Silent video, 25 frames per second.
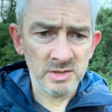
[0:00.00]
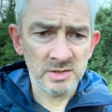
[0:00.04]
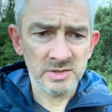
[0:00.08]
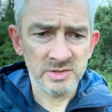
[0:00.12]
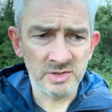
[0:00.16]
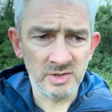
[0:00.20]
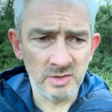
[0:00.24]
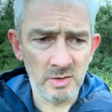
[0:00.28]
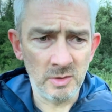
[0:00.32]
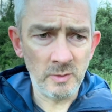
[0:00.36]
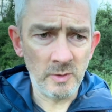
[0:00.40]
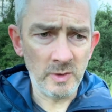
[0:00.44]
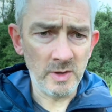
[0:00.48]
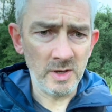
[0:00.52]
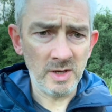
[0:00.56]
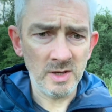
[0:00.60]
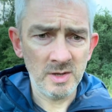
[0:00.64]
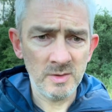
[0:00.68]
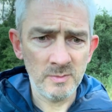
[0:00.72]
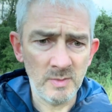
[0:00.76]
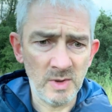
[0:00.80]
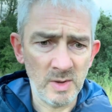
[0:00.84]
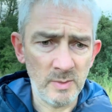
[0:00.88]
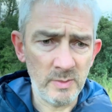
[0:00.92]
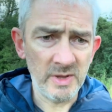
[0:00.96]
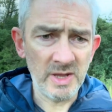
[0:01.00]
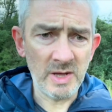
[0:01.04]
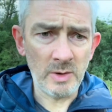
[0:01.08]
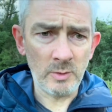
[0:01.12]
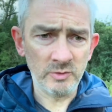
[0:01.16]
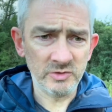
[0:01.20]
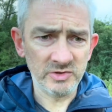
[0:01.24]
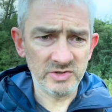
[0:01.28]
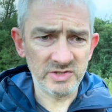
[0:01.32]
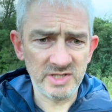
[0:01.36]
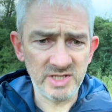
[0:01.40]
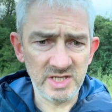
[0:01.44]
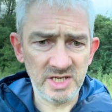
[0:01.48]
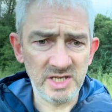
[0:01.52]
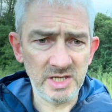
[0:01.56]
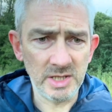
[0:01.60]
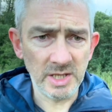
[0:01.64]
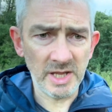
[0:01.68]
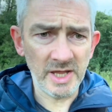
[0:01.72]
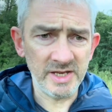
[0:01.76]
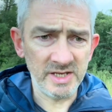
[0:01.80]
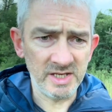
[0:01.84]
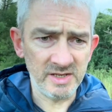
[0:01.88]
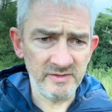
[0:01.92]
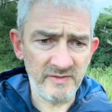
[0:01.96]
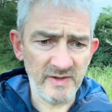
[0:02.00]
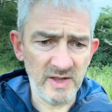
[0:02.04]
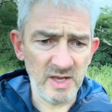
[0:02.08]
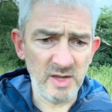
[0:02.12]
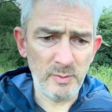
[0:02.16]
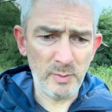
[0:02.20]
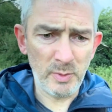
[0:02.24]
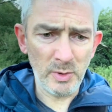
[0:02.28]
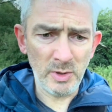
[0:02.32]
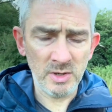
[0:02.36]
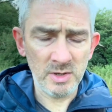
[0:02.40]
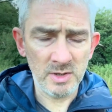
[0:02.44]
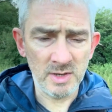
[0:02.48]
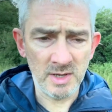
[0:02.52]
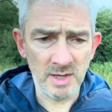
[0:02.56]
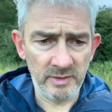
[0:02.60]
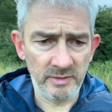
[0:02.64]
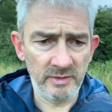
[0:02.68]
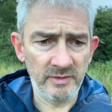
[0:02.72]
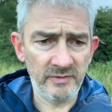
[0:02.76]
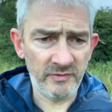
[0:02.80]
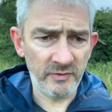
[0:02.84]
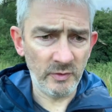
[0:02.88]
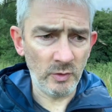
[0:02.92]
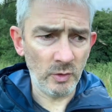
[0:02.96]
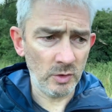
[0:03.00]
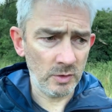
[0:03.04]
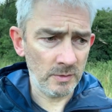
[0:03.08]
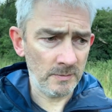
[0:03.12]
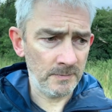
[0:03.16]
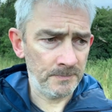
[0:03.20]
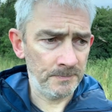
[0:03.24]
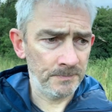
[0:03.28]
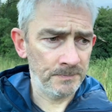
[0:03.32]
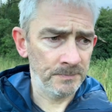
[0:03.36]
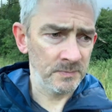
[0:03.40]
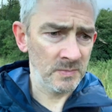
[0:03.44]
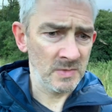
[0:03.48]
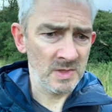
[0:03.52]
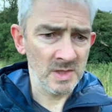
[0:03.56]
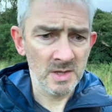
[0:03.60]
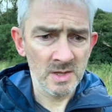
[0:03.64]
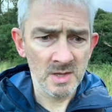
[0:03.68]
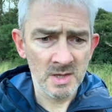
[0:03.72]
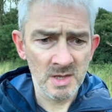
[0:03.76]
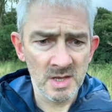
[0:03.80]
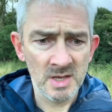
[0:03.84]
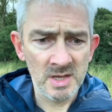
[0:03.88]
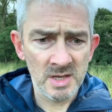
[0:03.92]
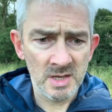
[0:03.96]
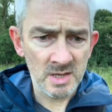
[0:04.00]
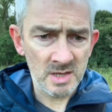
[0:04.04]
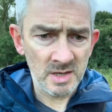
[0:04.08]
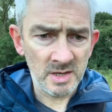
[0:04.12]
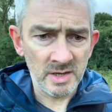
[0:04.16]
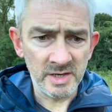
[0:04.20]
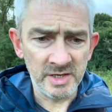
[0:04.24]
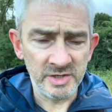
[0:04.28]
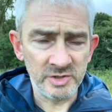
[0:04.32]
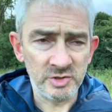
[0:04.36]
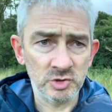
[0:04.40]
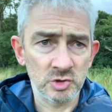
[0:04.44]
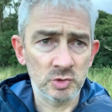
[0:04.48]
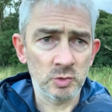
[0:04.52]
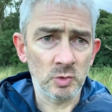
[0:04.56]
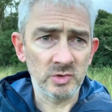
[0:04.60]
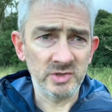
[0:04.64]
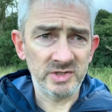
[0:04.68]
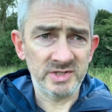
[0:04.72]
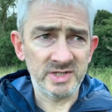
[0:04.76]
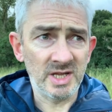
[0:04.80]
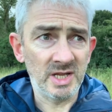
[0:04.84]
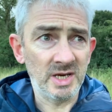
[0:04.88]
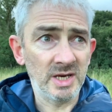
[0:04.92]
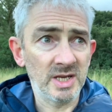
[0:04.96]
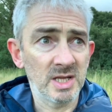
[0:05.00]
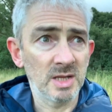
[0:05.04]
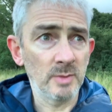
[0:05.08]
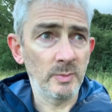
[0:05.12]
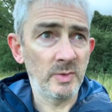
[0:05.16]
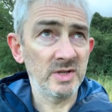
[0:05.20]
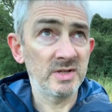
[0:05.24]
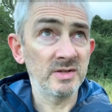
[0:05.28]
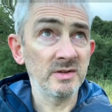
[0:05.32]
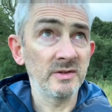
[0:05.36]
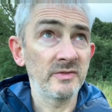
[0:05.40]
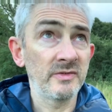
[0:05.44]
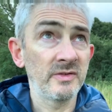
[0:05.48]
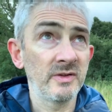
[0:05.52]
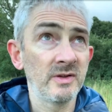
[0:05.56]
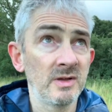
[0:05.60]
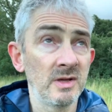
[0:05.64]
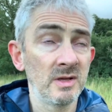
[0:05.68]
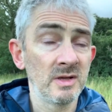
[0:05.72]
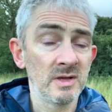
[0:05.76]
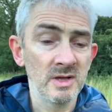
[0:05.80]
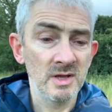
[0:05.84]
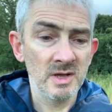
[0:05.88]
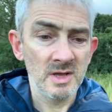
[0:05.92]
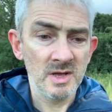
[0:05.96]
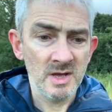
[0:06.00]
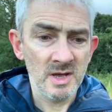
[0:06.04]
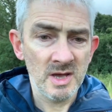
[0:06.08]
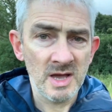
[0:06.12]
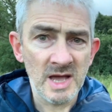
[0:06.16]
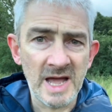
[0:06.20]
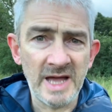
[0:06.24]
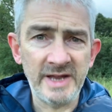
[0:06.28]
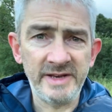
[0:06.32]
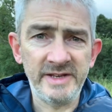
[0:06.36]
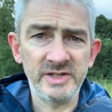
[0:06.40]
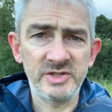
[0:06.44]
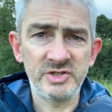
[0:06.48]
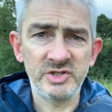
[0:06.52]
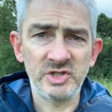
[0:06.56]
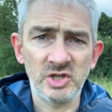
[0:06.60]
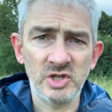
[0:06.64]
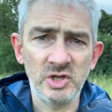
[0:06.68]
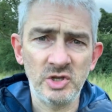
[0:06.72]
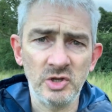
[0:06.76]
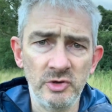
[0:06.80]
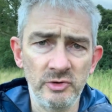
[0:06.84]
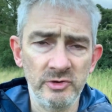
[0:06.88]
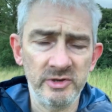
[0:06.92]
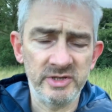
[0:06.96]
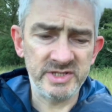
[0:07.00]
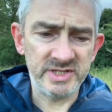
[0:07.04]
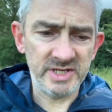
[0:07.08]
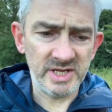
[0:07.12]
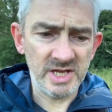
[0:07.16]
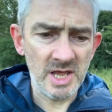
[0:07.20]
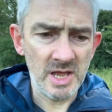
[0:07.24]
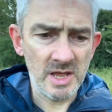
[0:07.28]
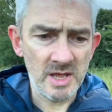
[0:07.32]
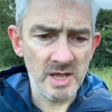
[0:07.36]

So maybe that one's the late developer out of the four, and it just wants that little bit of added security.